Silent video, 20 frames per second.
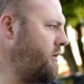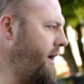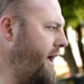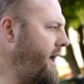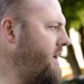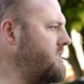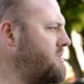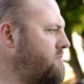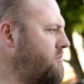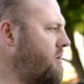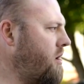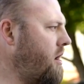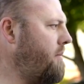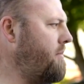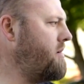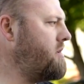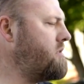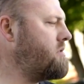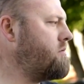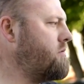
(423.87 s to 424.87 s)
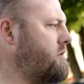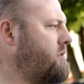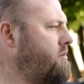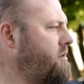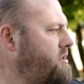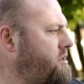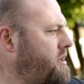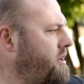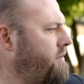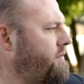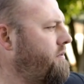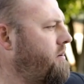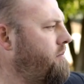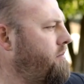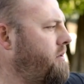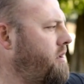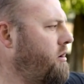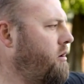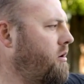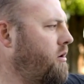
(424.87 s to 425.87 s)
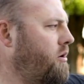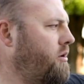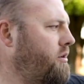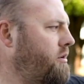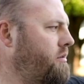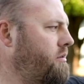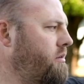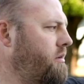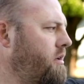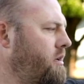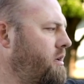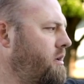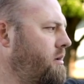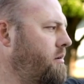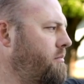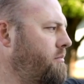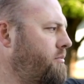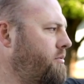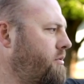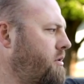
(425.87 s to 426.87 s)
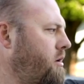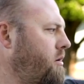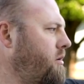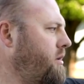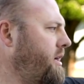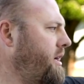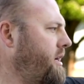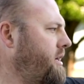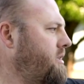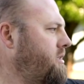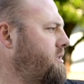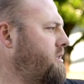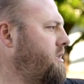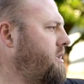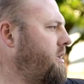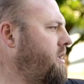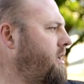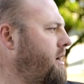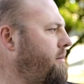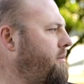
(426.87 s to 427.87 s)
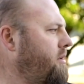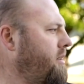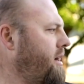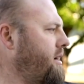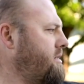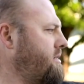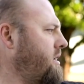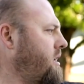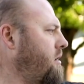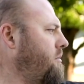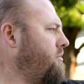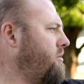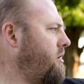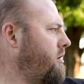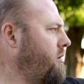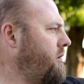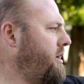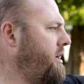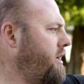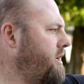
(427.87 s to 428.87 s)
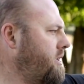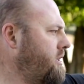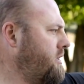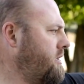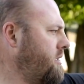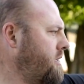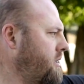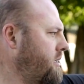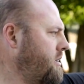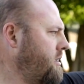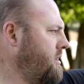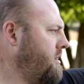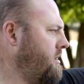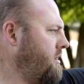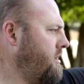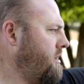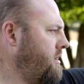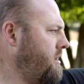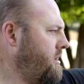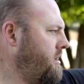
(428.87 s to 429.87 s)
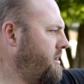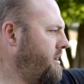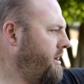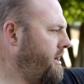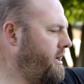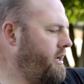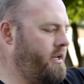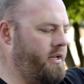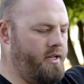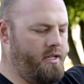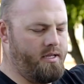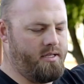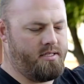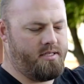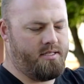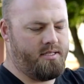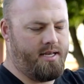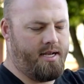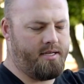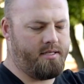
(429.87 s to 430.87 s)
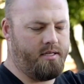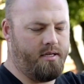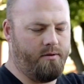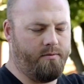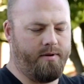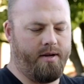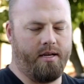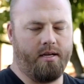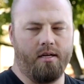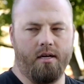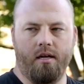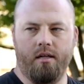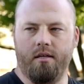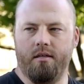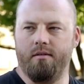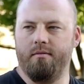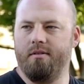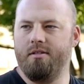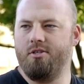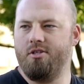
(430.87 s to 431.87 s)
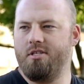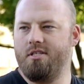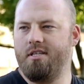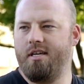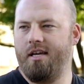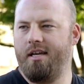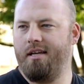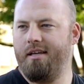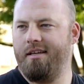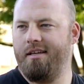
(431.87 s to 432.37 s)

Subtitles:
as promised, we're switching from the old ProLink to the XXL ProLink, and in a sexy red color, wouldn't you say?